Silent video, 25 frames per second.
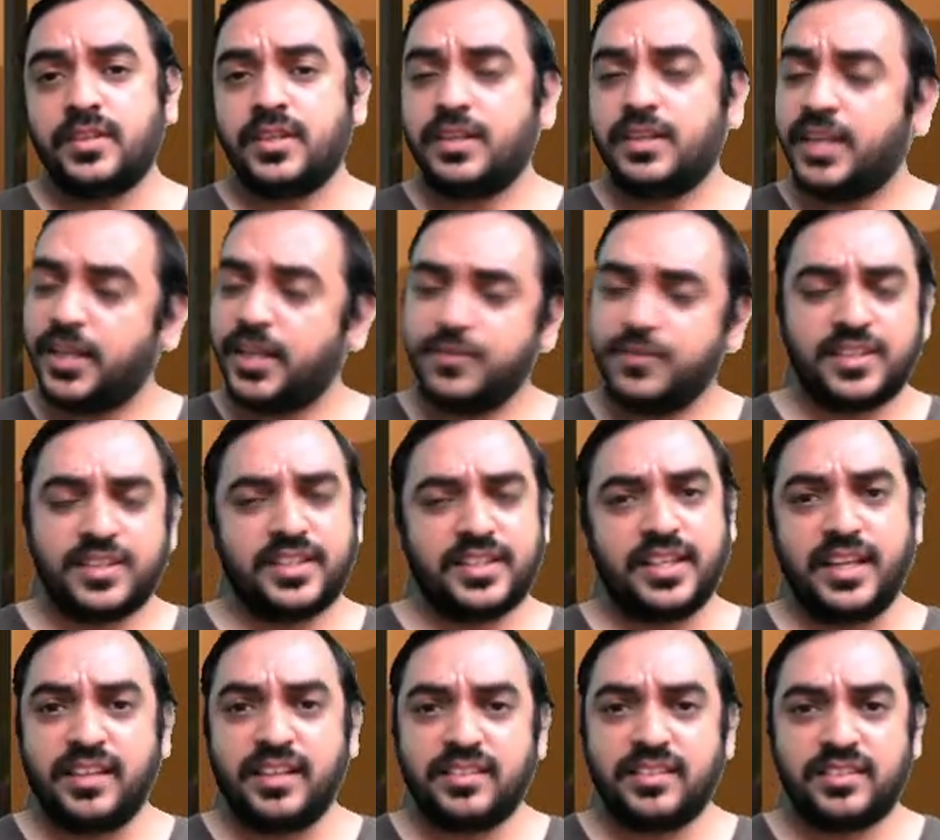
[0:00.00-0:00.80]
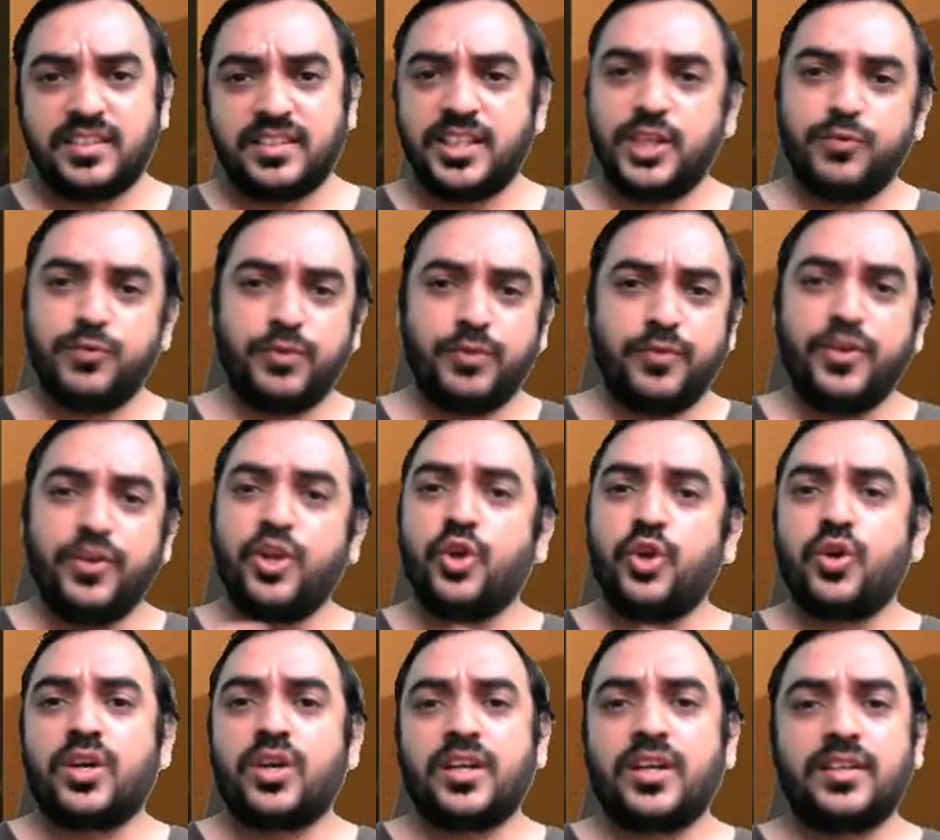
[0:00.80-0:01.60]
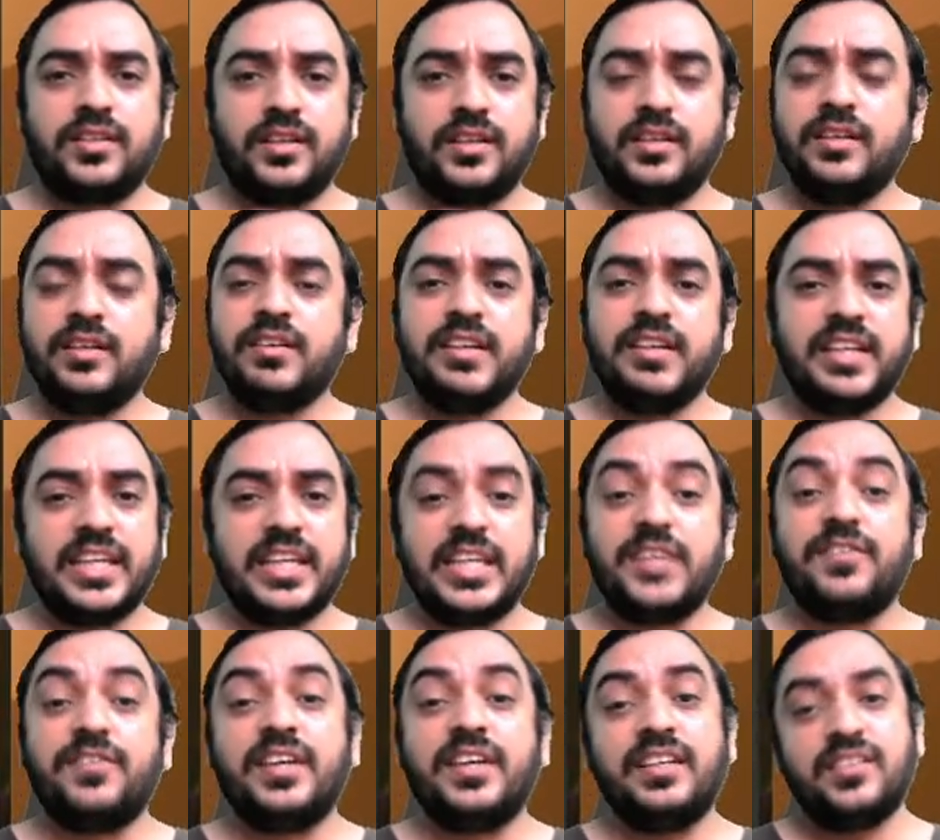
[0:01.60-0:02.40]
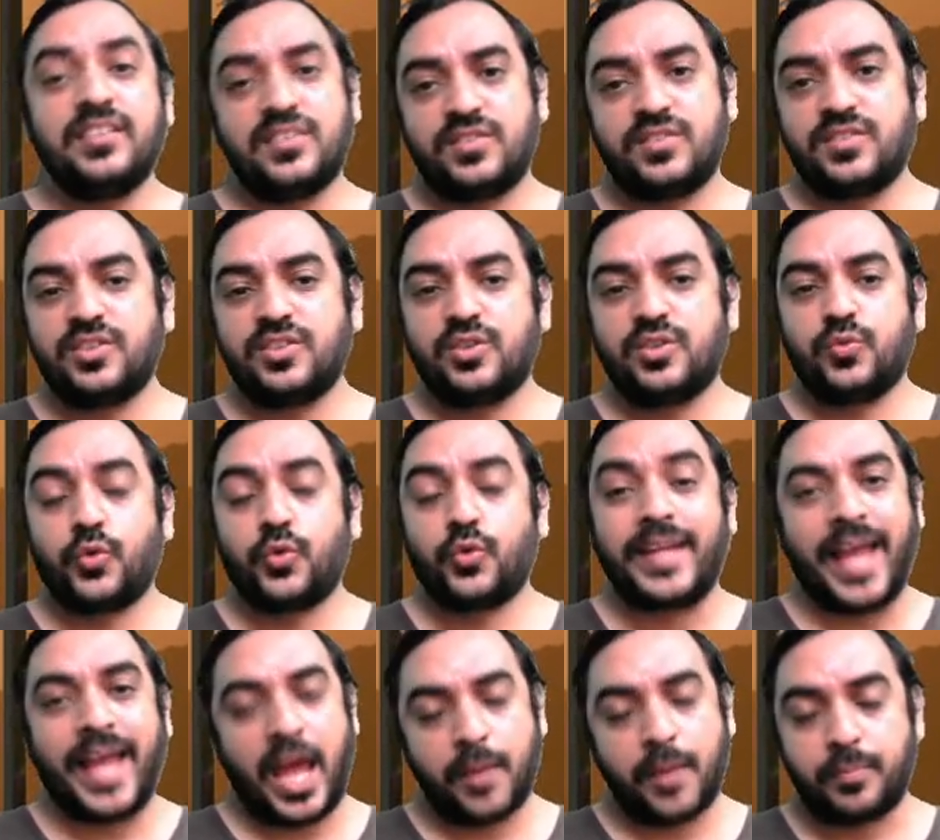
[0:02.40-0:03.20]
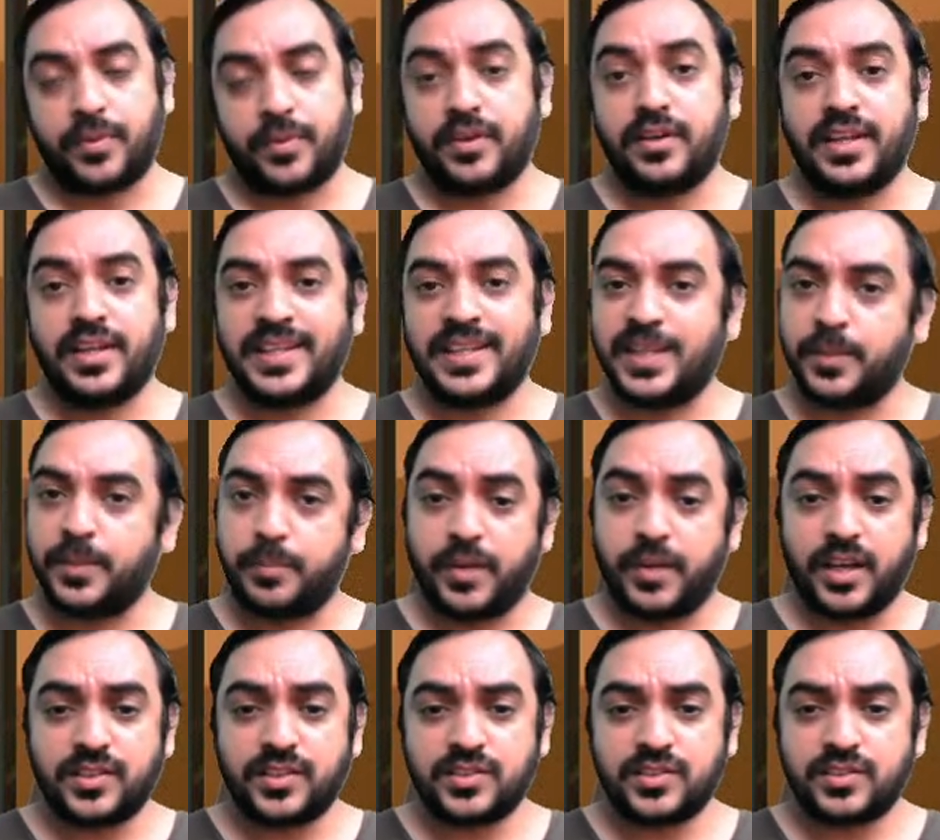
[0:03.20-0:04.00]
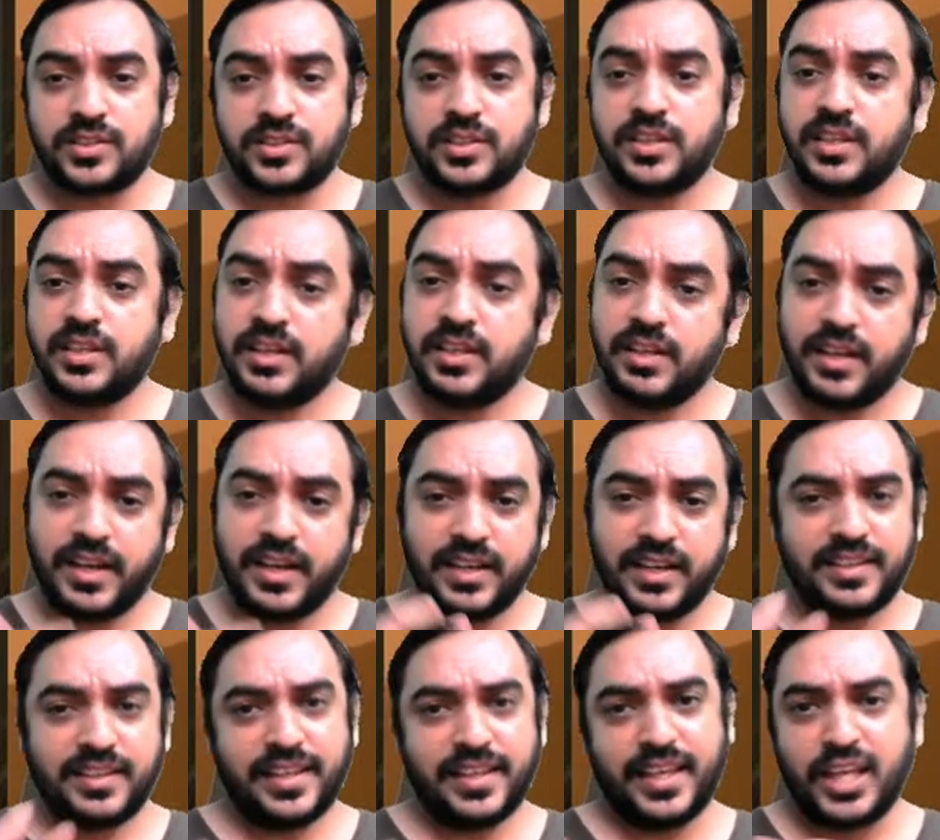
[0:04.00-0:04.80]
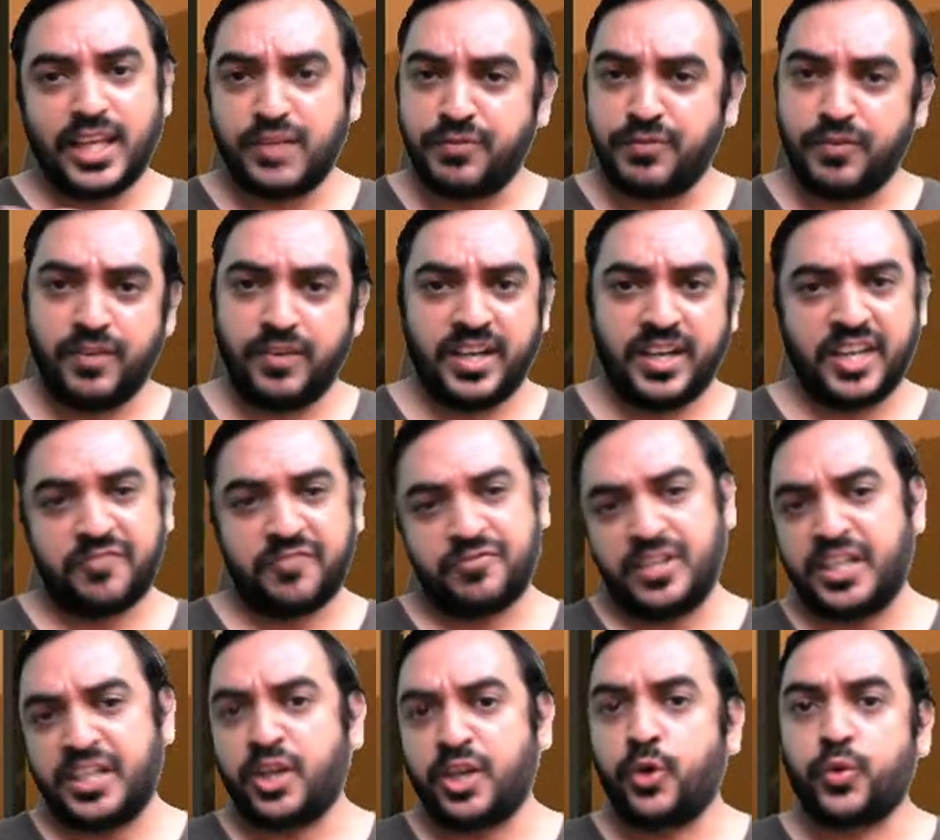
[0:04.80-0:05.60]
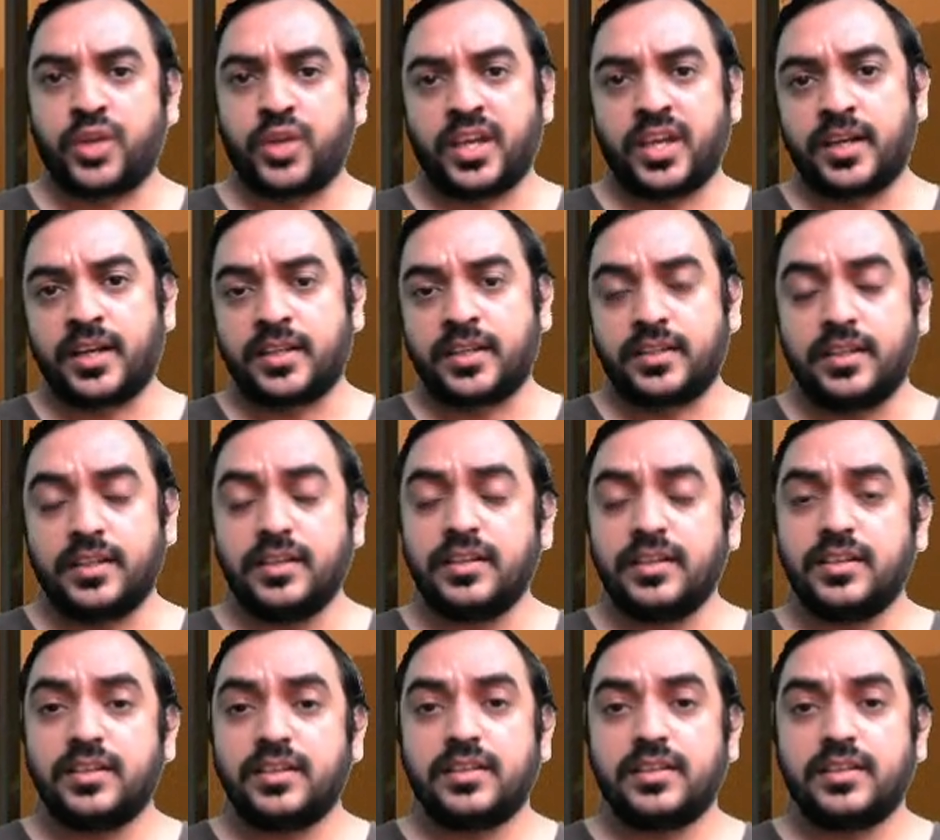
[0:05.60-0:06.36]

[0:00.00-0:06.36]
Nevertheless, we will look at the events, what happened in the past, and there we will definitely looking at the